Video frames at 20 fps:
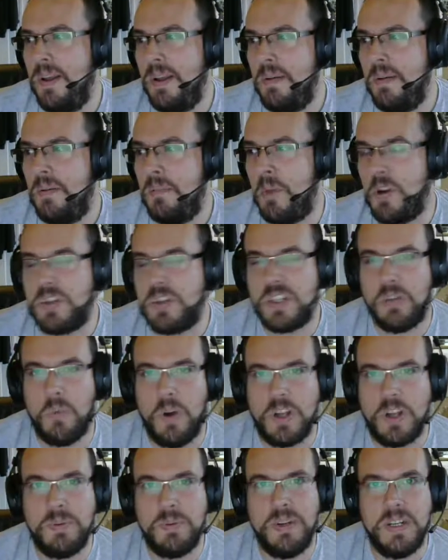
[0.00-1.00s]
most of the
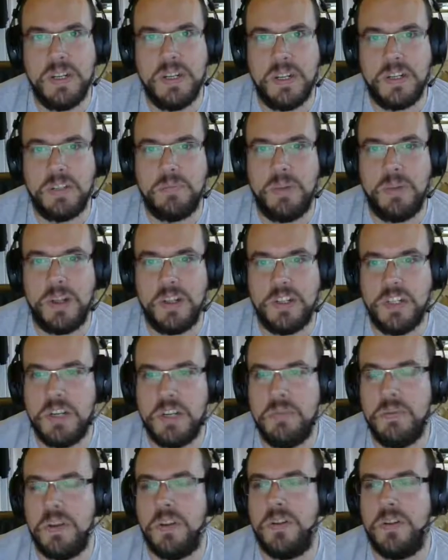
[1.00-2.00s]
work's being done by the
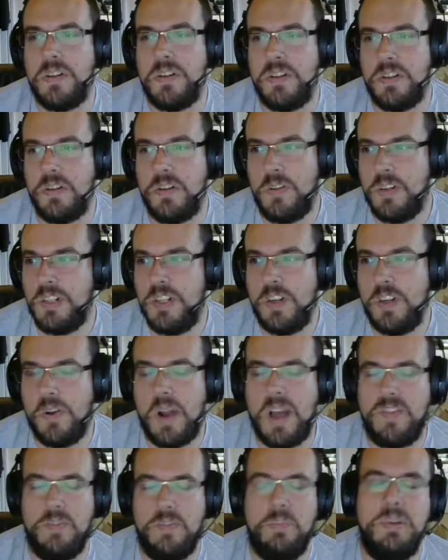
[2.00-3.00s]
GPU, so as long as you
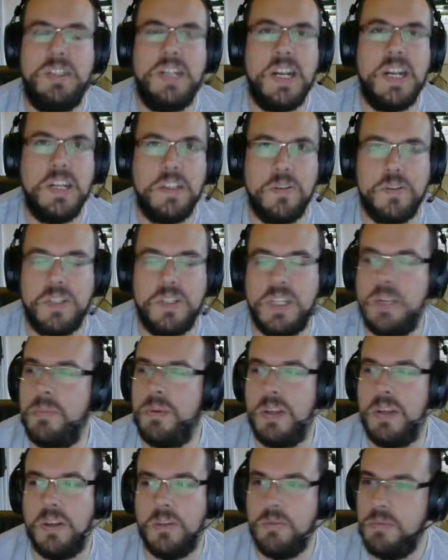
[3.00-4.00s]
don't have a potato
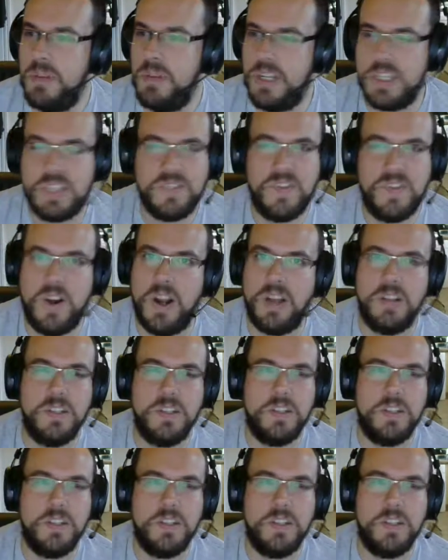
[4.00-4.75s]
CPU, it's fine.